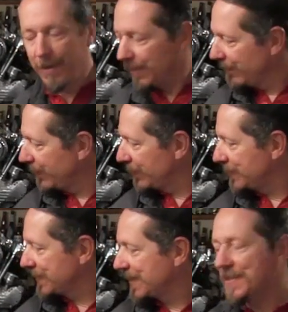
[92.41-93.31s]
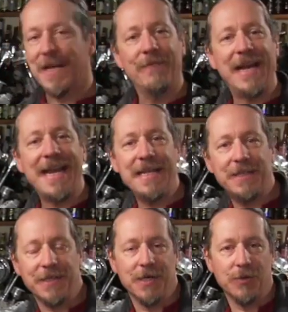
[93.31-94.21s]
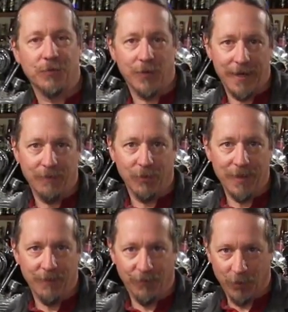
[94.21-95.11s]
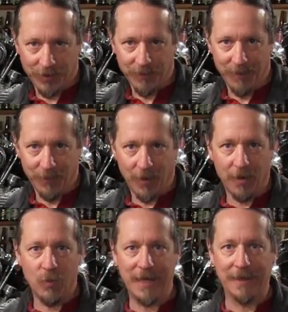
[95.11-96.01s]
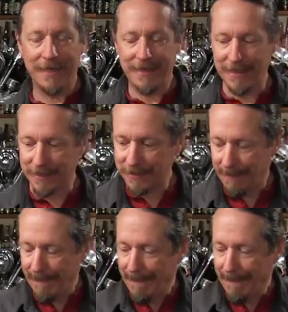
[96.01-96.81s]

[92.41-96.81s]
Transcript: versus the 7/8 inch frame reinforcement bar went like this.